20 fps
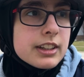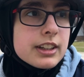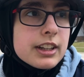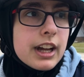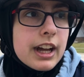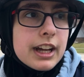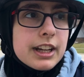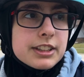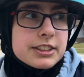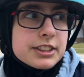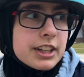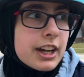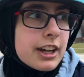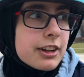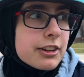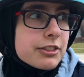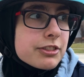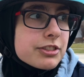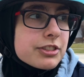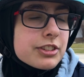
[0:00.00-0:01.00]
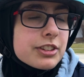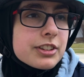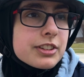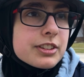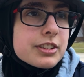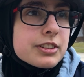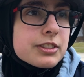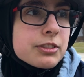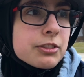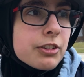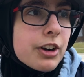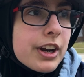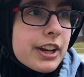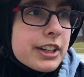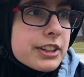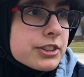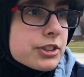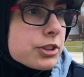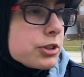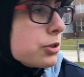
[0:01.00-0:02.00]
as I've run
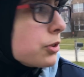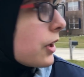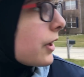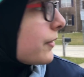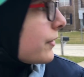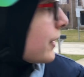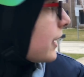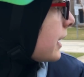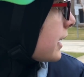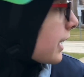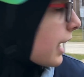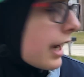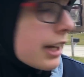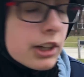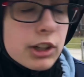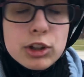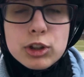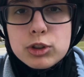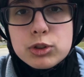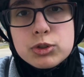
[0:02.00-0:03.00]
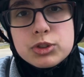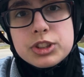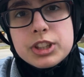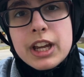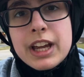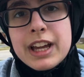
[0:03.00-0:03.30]
into it being kind of loose